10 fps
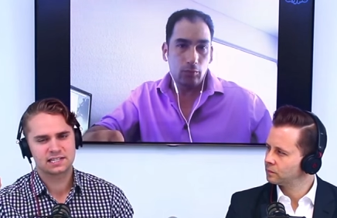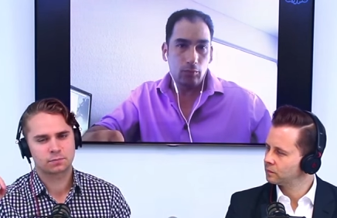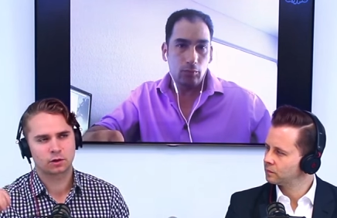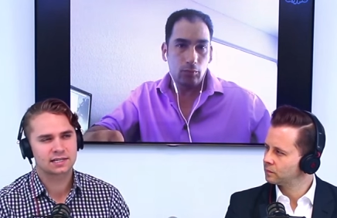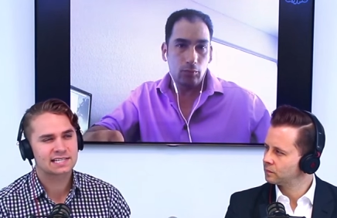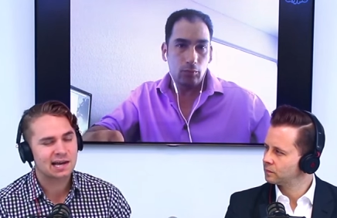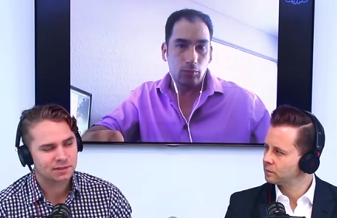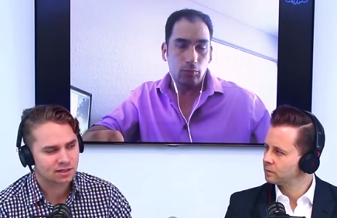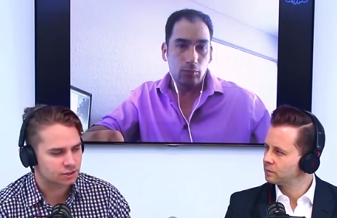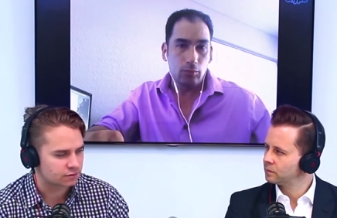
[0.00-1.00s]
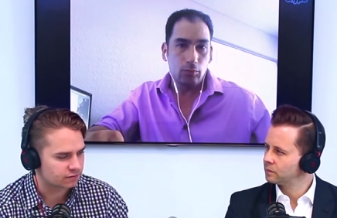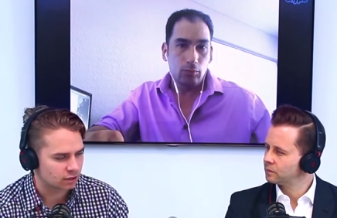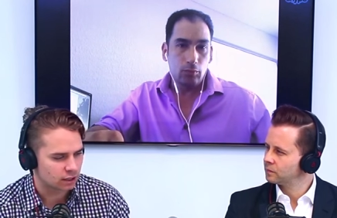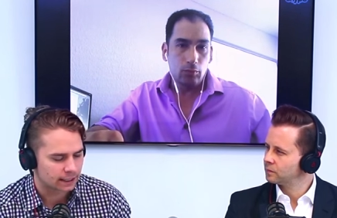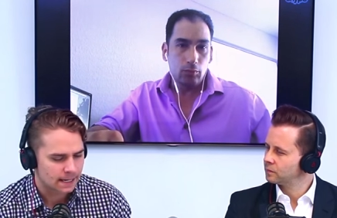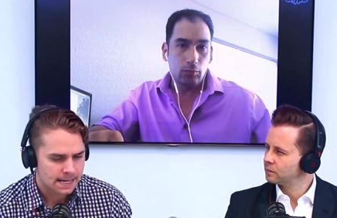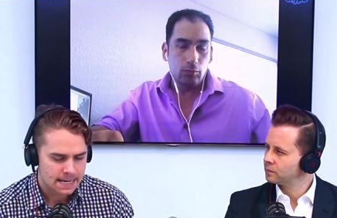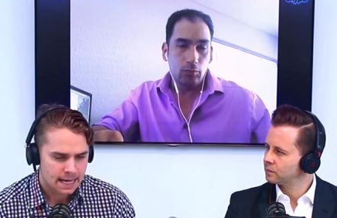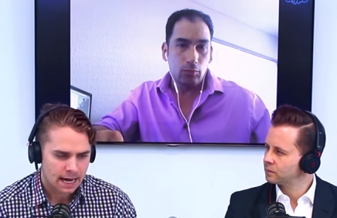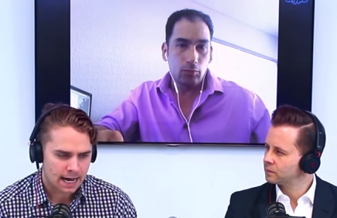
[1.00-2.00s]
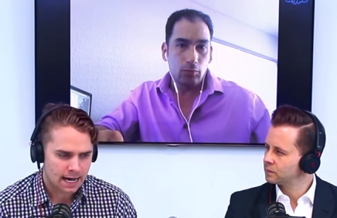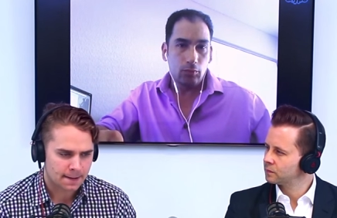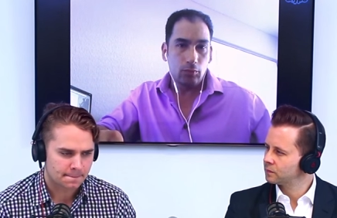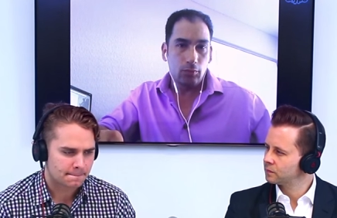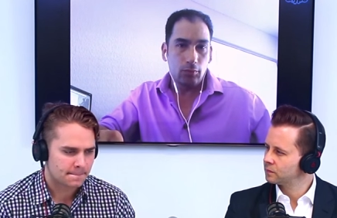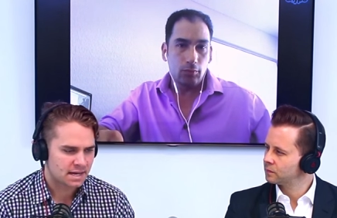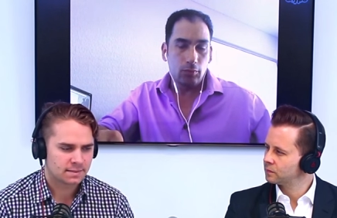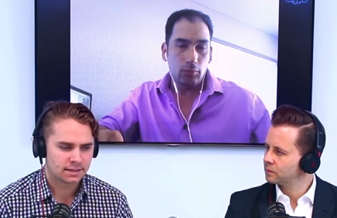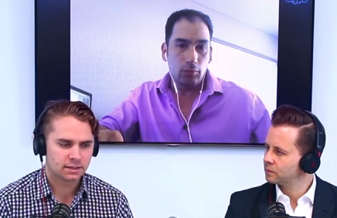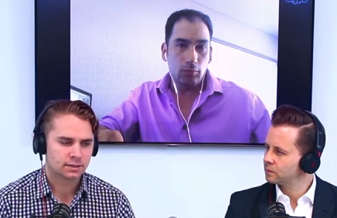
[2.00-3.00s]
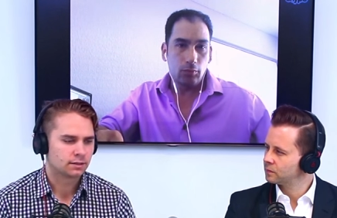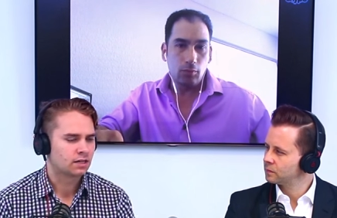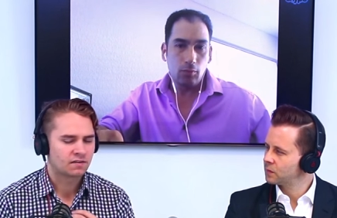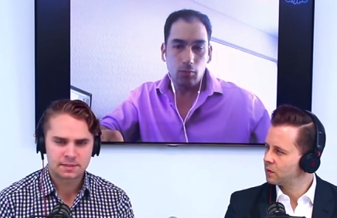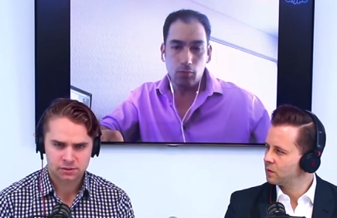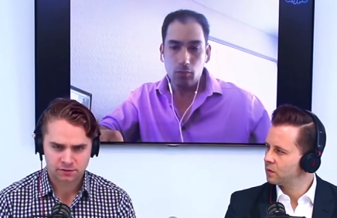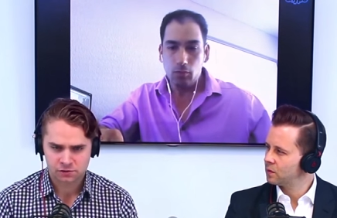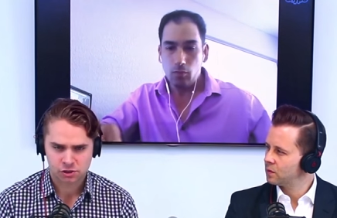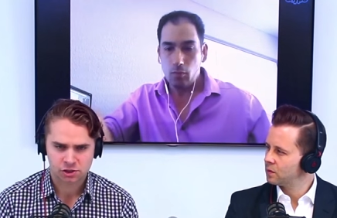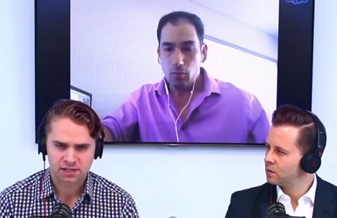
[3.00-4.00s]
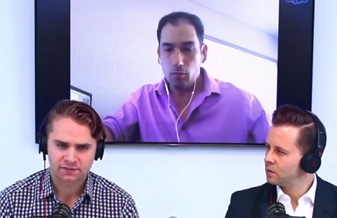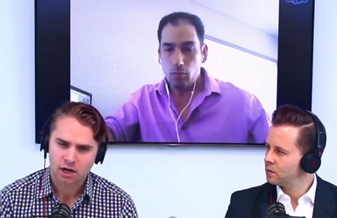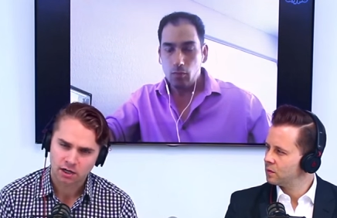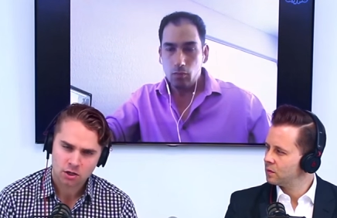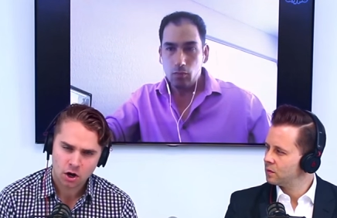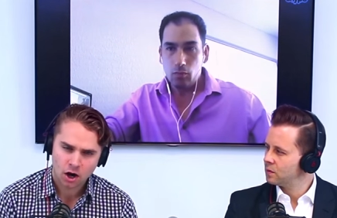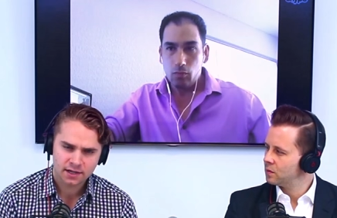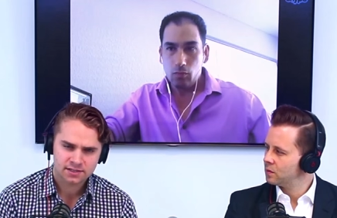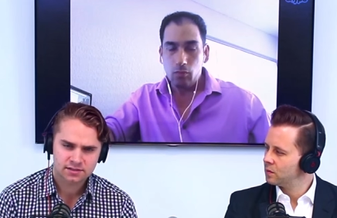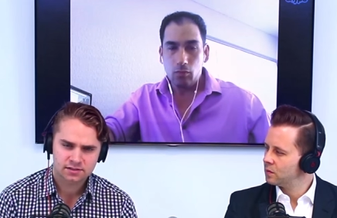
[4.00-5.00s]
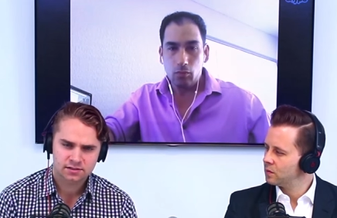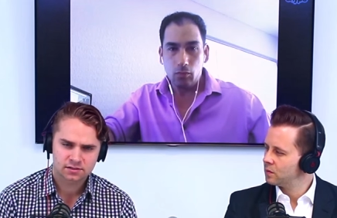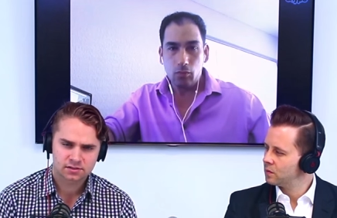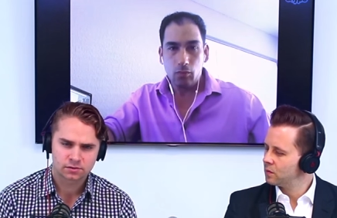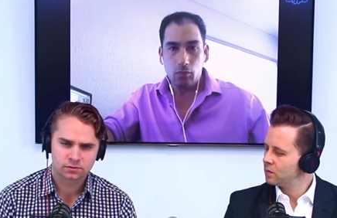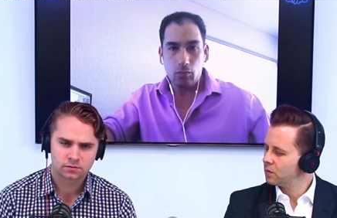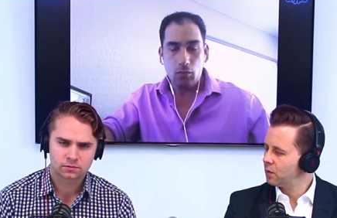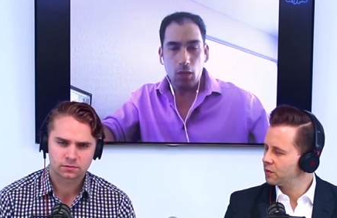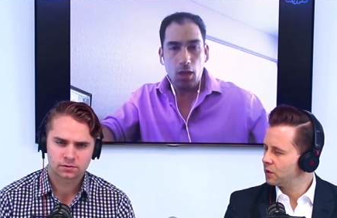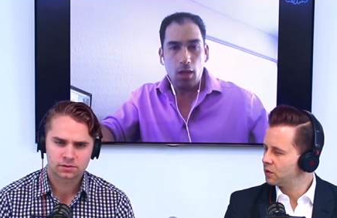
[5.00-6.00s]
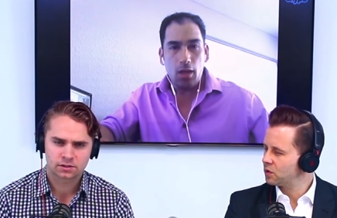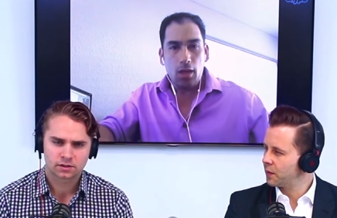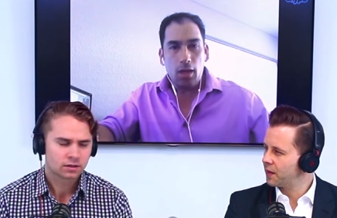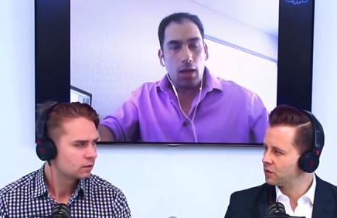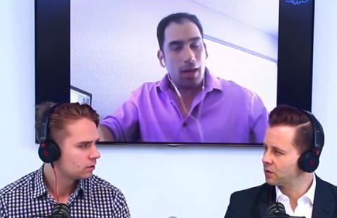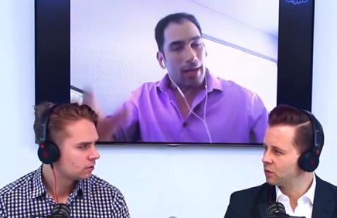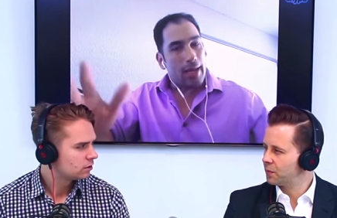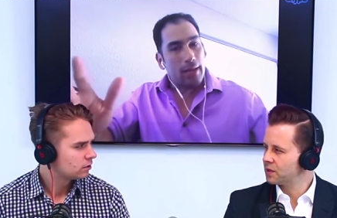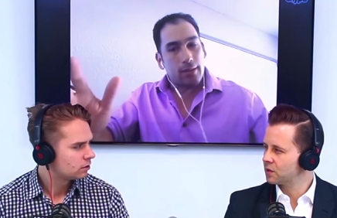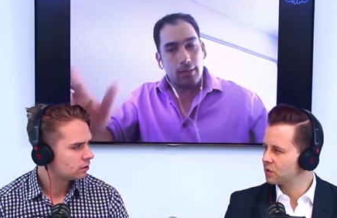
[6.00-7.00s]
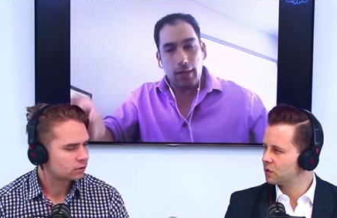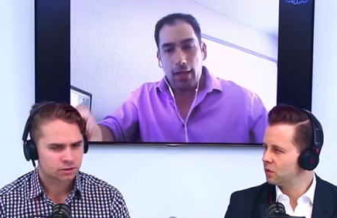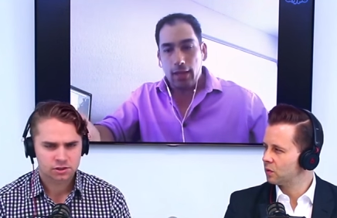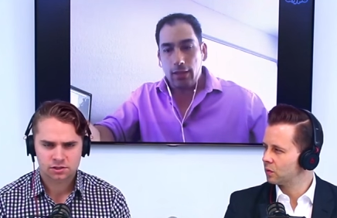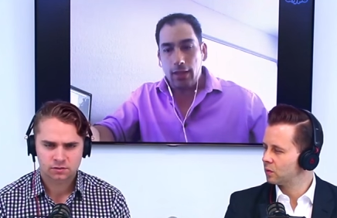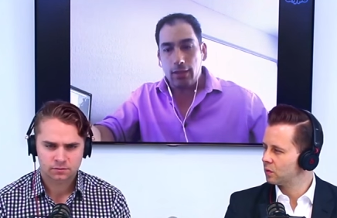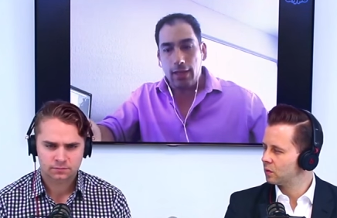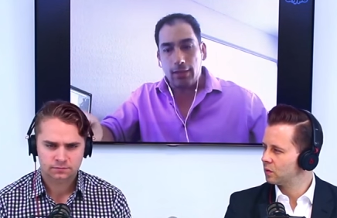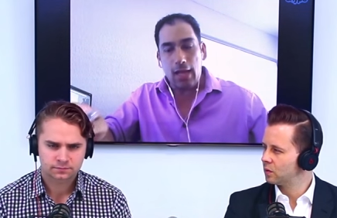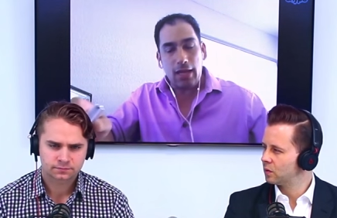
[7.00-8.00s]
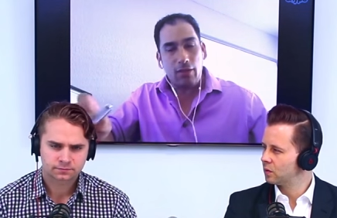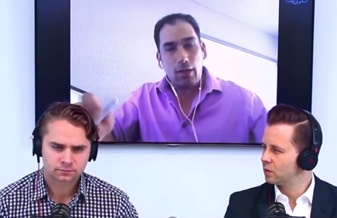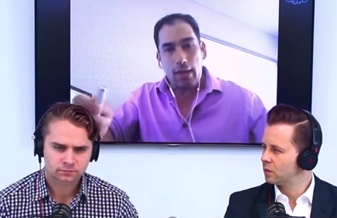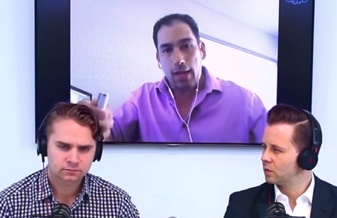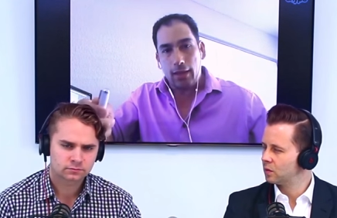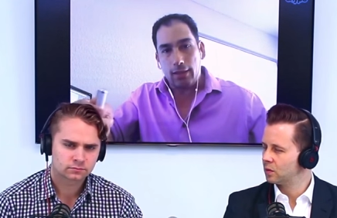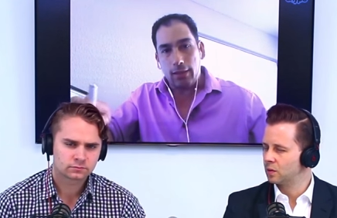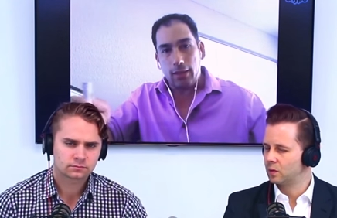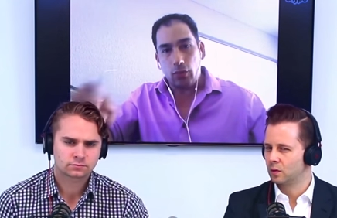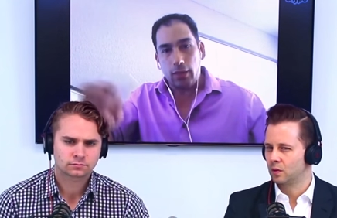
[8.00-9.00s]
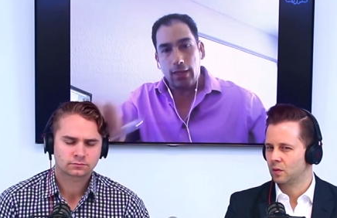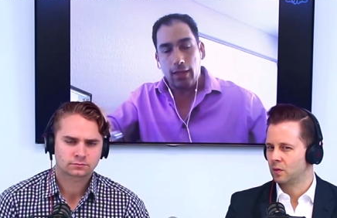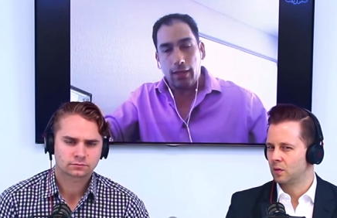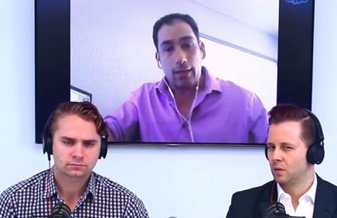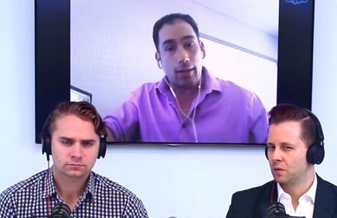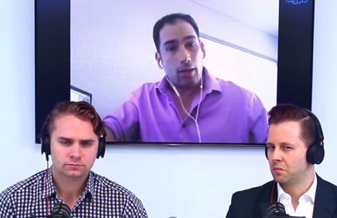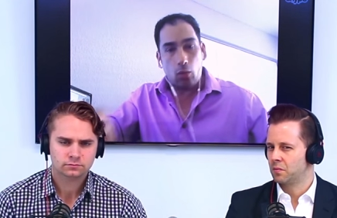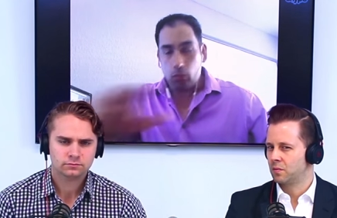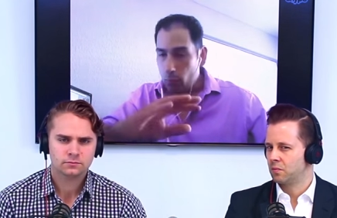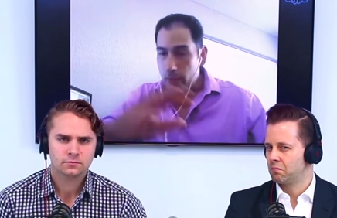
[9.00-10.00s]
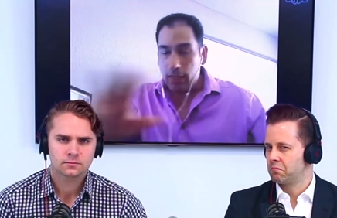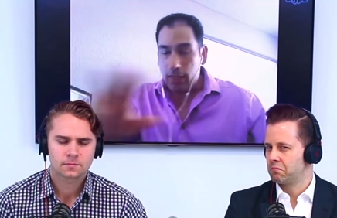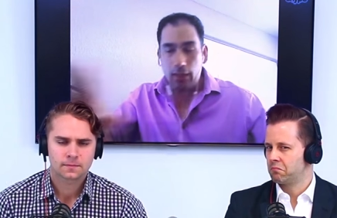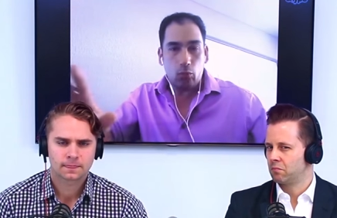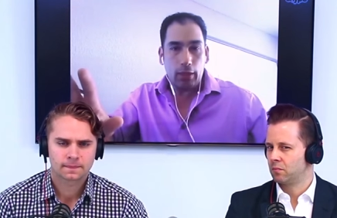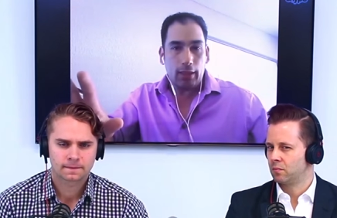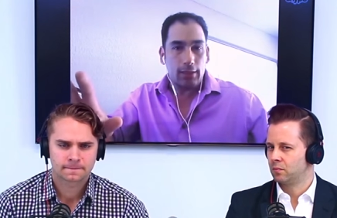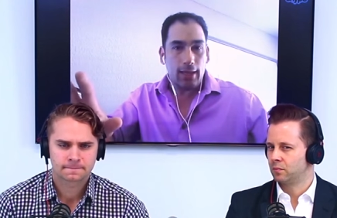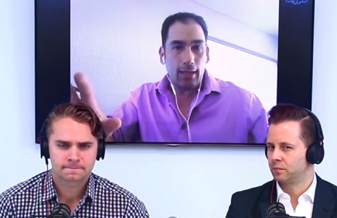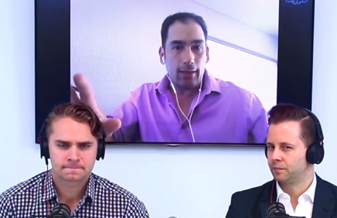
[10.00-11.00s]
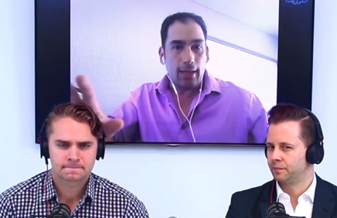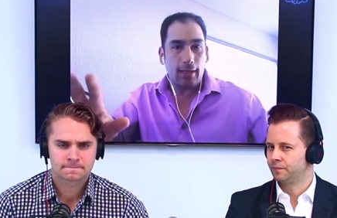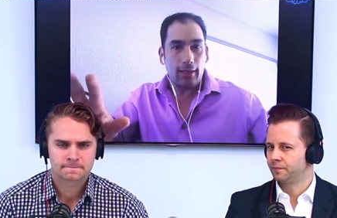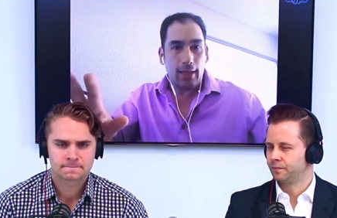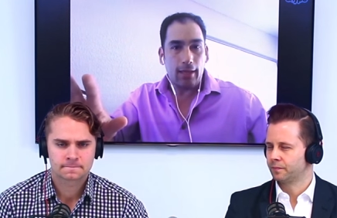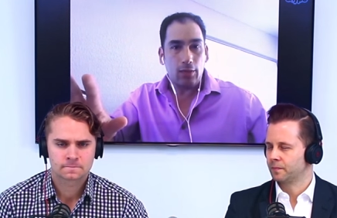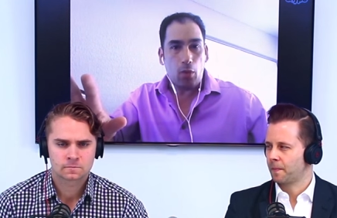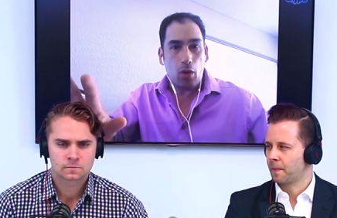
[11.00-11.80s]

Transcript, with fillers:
Speaker 1: iceberg, is that because you feel like um, maybe governments or infrastructure, they've cut costs to, well, it's
Speaker 2: just to, the way they used to do
Speaker 3: it's, business. It's, it's, it's not even that. It's it's really, not, you know, we can we can say that, that that is